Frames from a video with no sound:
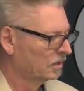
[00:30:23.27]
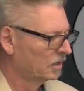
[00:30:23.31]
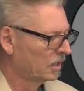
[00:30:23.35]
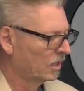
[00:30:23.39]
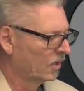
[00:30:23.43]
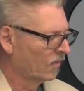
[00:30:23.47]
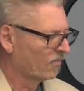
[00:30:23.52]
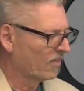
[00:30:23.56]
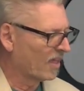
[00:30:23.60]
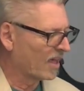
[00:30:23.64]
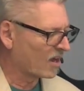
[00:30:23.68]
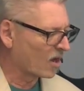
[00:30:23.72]

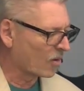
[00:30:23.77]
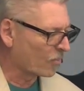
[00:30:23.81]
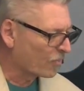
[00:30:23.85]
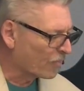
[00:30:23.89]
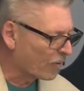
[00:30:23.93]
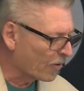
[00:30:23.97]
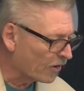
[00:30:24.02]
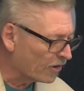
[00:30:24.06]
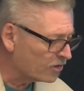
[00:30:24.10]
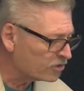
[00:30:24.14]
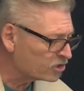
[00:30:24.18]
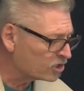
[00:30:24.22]
that a
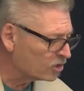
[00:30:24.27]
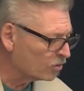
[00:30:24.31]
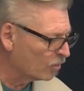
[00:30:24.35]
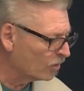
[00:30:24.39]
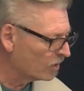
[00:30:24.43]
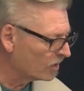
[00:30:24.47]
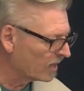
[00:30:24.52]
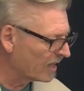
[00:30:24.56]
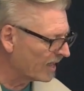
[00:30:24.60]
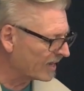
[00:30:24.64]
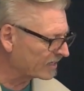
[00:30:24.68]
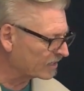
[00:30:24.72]
person would
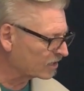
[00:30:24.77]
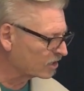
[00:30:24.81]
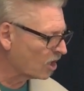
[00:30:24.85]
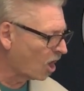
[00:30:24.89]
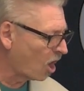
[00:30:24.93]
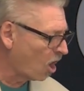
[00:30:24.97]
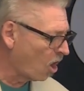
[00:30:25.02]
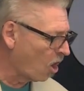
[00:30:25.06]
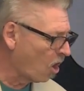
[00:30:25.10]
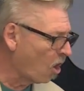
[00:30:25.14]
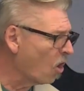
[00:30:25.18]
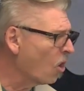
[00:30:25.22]
let
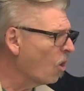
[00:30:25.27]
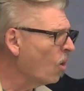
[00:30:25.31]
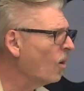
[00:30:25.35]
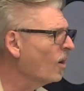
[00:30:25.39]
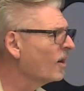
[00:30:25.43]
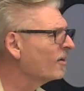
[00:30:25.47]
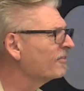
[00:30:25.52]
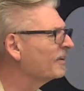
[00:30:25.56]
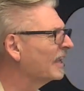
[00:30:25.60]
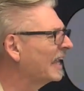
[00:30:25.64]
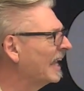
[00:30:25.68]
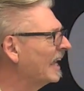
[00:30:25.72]
go
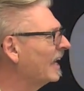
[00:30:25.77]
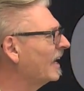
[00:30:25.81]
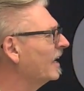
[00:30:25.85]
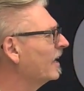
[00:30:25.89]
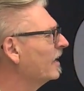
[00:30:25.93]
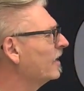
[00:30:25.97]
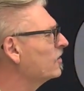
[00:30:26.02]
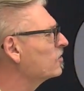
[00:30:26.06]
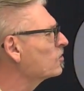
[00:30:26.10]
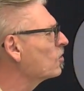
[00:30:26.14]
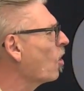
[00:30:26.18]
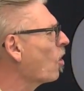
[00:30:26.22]
of
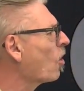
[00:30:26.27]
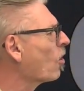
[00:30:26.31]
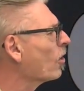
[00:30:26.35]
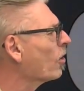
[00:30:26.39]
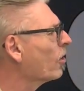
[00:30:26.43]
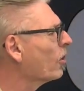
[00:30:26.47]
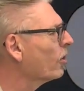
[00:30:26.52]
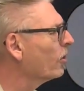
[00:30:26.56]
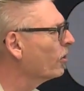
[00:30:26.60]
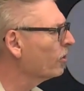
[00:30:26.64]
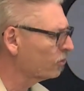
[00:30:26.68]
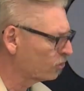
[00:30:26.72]
his or
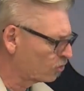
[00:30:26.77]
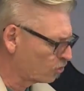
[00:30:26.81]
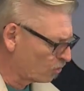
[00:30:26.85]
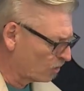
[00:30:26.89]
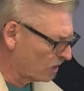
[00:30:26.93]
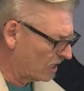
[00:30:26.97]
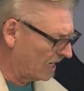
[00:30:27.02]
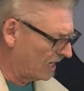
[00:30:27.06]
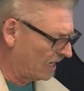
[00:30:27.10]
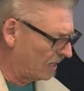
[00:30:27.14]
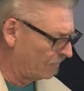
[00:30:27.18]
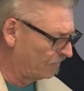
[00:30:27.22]
her
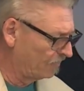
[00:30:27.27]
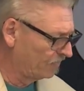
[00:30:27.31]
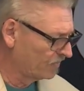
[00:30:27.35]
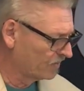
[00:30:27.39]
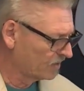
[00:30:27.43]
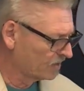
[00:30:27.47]
dream,